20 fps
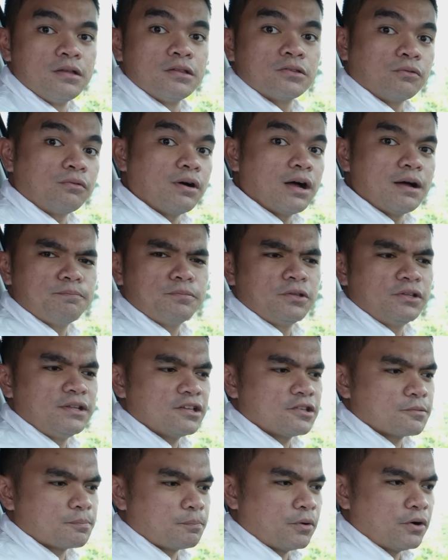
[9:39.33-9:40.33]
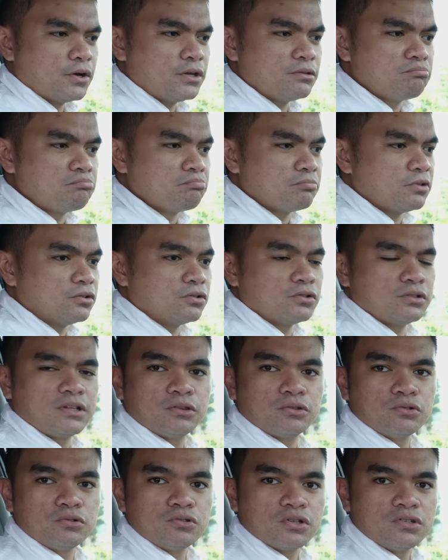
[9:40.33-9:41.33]
so up to this point, you know, the
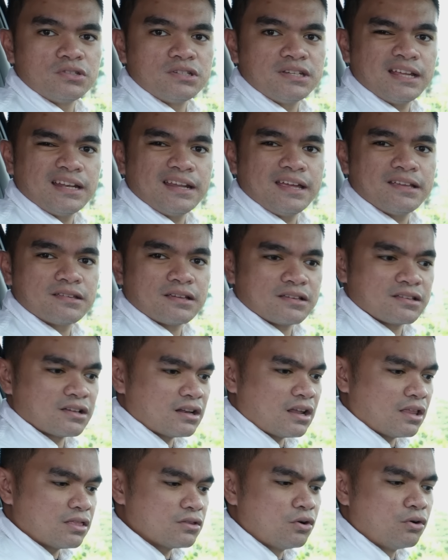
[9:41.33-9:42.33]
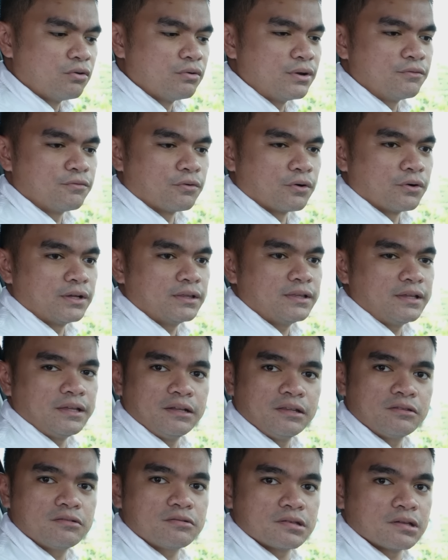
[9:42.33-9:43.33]
Tucson GLS has a lot going for it
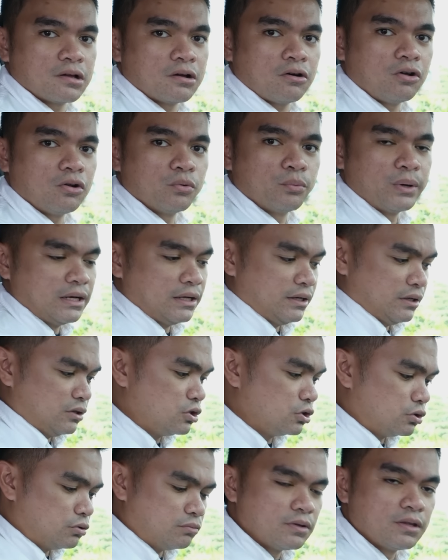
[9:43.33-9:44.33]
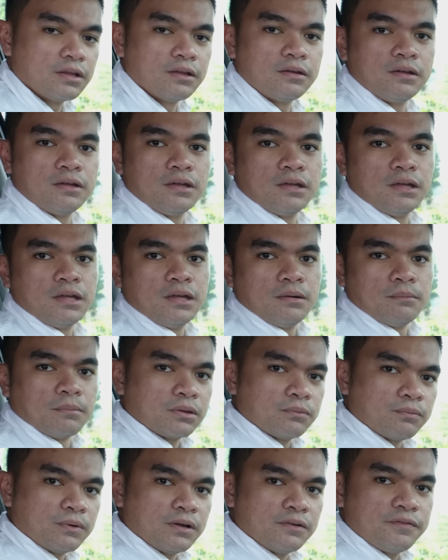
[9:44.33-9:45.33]
and it's all well and good.
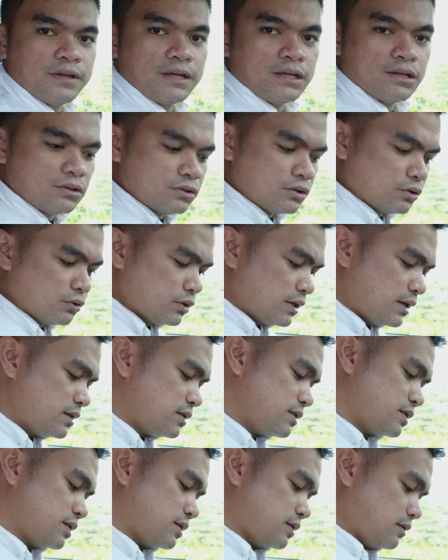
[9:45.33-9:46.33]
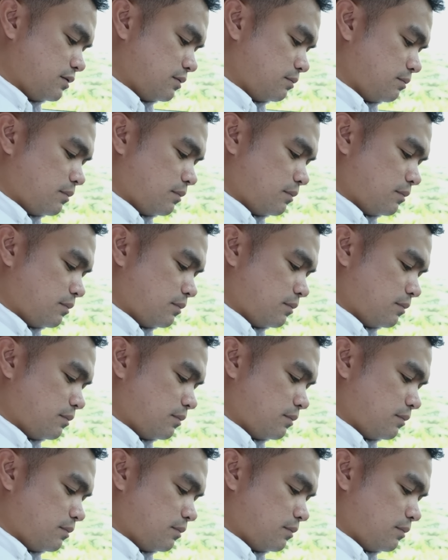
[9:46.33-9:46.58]
But one thing you'll notice,